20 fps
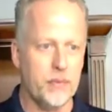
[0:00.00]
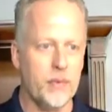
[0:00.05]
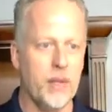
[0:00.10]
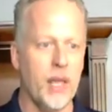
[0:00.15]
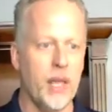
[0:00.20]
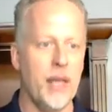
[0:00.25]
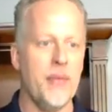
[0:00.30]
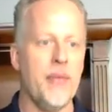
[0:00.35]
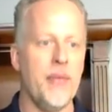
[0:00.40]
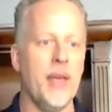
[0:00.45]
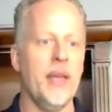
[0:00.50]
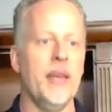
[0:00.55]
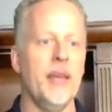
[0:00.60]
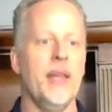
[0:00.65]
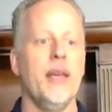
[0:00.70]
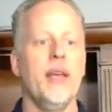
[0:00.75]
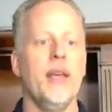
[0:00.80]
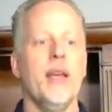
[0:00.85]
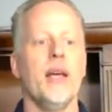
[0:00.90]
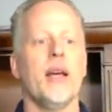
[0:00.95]
And
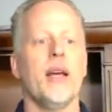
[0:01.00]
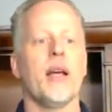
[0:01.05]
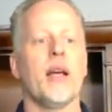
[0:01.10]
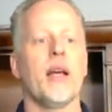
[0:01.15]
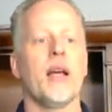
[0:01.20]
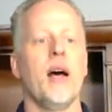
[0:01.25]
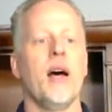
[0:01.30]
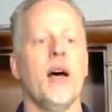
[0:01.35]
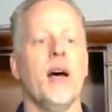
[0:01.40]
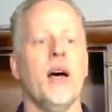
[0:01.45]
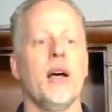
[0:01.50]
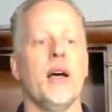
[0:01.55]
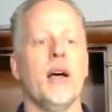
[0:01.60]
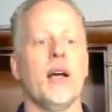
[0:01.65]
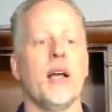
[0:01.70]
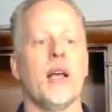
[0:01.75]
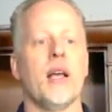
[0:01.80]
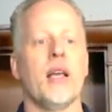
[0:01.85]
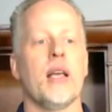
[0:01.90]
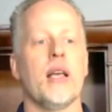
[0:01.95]
then
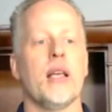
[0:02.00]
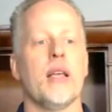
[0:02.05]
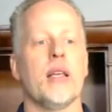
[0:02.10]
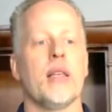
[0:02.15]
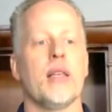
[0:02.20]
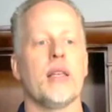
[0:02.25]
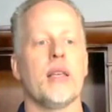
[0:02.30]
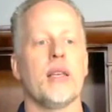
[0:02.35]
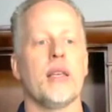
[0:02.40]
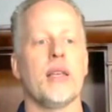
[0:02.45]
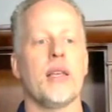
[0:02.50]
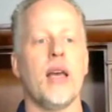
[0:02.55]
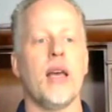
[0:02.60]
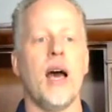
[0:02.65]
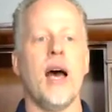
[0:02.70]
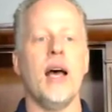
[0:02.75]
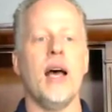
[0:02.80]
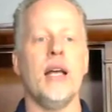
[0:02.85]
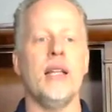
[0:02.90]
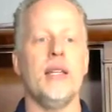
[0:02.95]

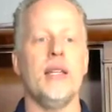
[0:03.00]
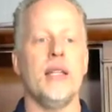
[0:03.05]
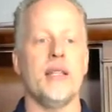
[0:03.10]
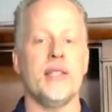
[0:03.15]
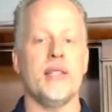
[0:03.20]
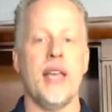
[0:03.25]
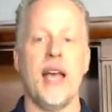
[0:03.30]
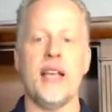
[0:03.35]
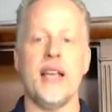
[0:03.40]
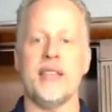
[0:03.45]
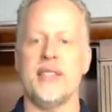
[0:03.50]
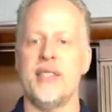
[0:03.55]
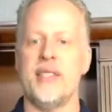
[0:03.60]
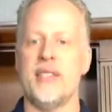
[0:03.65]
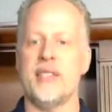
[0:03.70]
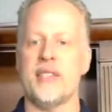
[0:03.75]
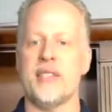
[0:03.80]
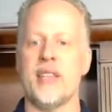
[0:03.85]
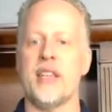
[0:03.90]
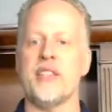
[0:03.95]
God has
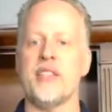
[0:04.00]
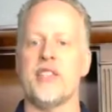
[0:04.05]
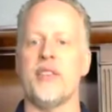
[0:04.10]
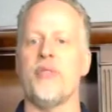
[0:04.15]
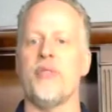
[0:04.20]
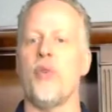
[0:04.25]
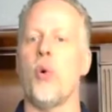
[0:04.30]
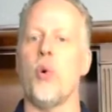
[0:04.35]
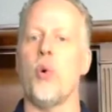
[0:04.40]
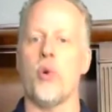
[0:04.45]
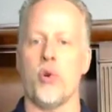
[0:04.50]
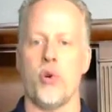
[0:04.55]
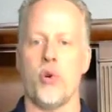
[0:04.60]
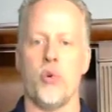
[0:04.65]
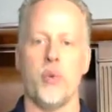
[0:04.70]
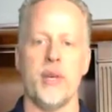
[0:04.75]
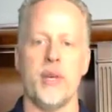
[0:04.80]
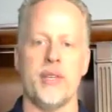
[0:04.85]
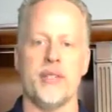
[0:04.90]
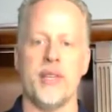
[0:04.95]
this sense of
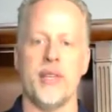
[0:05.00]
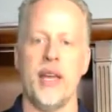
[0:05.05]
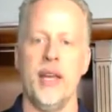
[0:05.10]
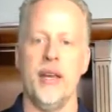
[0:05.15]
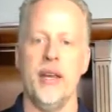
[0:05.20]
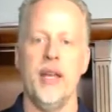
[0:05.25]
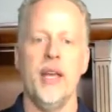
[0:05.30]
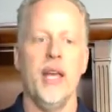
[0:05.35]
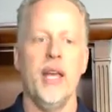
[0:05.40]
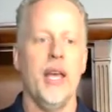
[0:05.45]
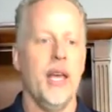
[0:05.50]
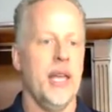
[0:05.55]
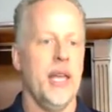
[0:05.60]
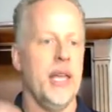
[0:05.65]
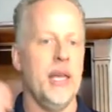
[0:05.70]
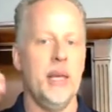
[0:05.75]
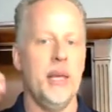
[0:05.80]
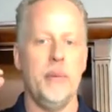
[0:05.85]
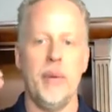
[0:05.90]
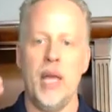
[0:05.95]
order, we said.
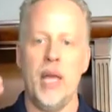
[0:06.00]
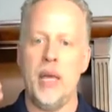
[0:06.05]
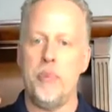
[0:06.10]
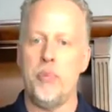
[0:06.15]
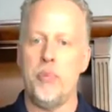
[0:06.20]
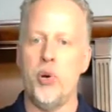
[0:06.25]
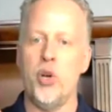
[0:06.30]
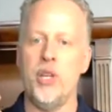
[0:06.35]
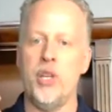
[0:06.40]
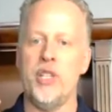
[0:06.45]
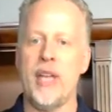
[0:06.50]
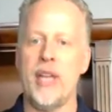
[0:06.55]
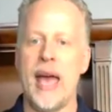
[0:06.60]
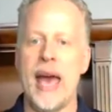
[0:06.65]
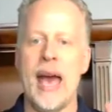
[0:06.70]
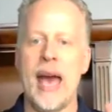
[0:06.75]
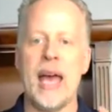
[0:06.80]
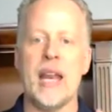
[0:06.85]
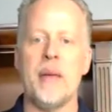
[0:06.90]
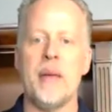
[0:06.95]
He put
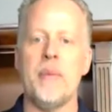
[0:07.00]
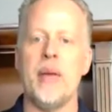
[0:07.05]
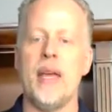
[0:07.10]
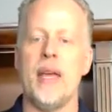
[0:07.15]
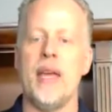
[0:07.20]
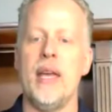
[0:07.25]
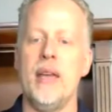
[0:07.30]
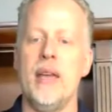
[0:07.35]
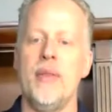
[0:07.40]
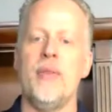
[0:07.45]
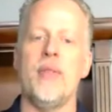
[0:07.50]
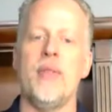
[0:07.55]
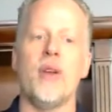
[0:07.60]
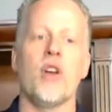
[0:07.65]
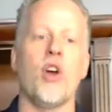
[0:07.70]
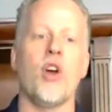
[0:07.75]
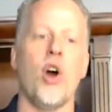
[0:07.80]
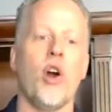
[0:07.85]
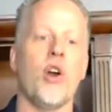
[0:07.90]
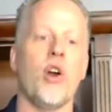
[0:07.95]
Adam in the
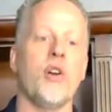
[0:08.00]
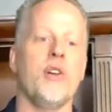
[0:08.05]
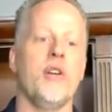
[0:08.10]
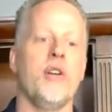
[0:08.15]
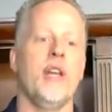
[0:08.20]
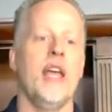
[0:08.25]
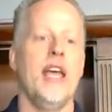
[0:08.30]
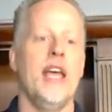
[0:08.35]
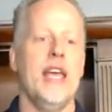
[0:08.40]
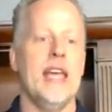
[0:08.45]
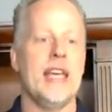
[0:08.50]
garden.